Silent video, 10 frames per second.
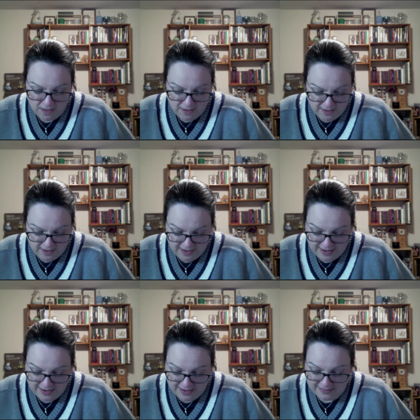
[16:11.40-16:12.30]

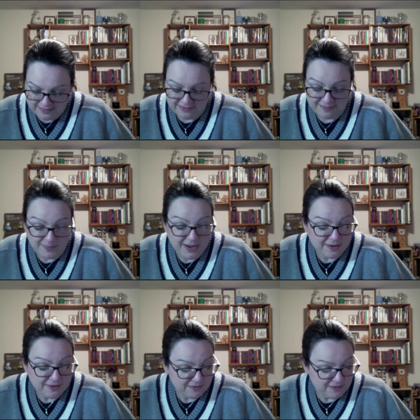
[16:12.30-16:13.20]
And the
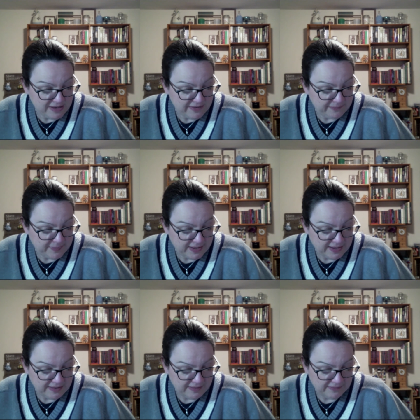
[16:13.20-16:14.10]
pattern is
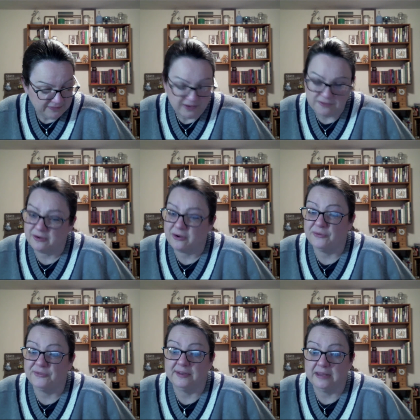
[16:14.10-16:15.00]
by Sandra
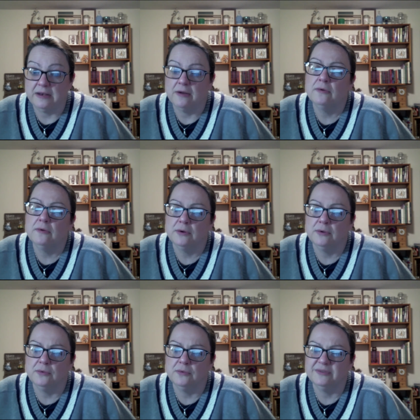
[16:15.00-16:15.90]
Cozzolino,
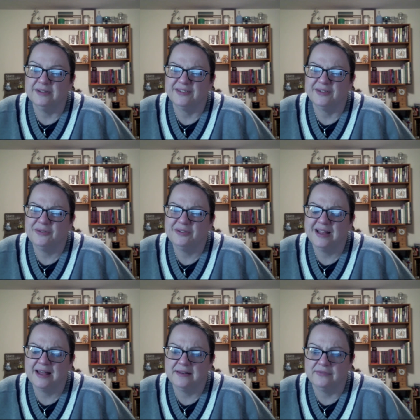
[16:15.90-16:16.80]
who does a whole
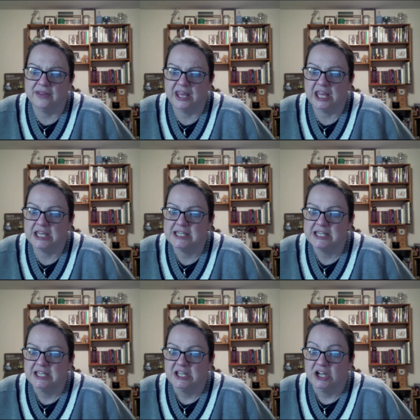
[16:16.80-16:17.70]
lot of like
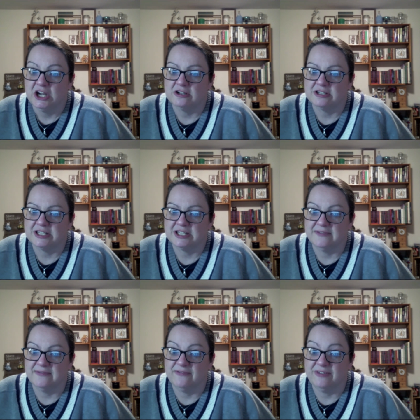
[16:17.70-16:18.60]
hearts and
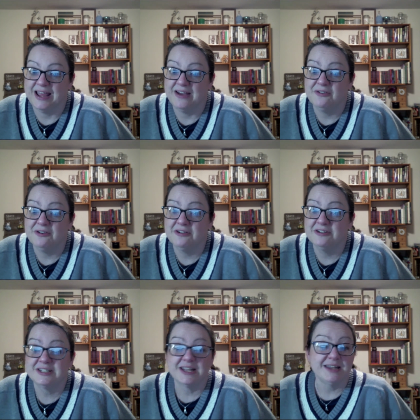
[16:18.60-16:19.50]

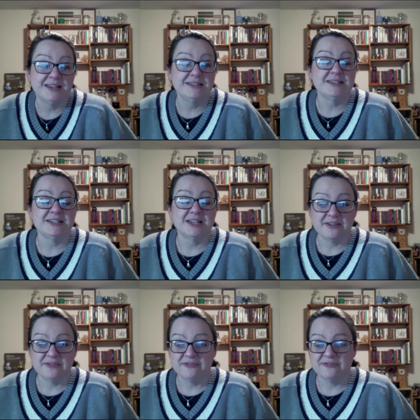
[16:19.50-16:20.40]
flowers kinds of
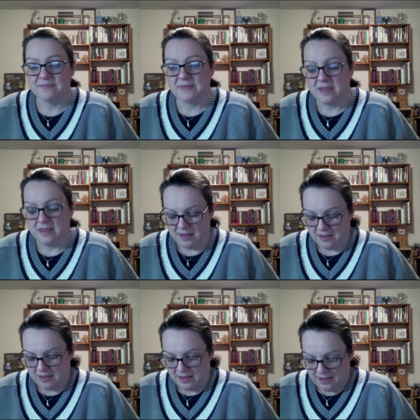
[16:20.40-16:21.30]
stuff.
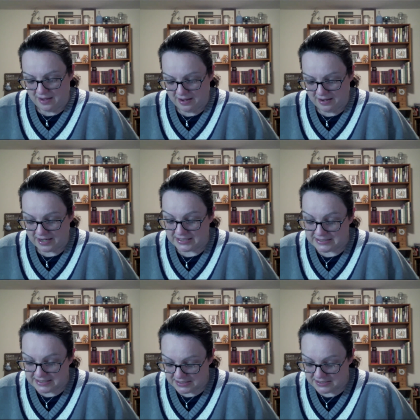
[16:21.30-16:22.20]
And I
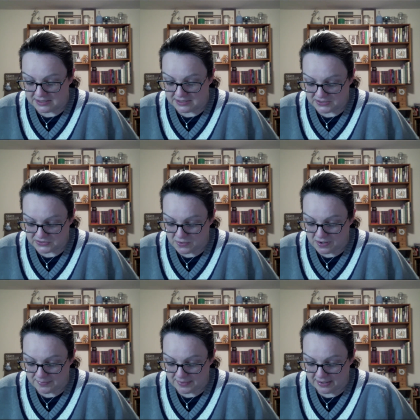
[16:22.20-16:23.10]
did
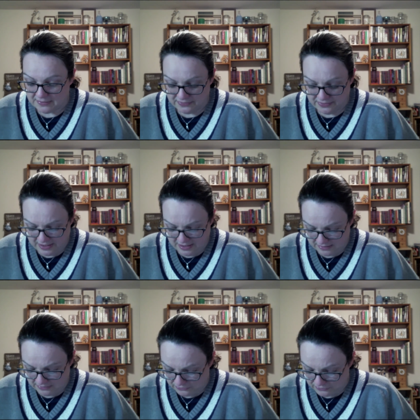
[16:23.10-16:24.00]
swap out the
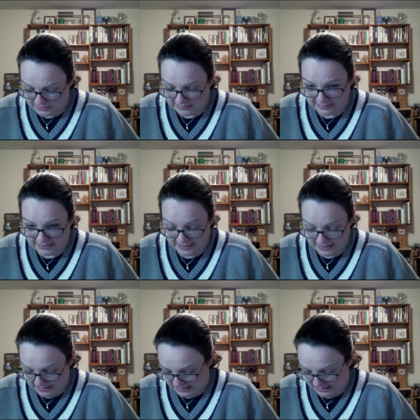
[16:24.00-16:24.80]
included linen in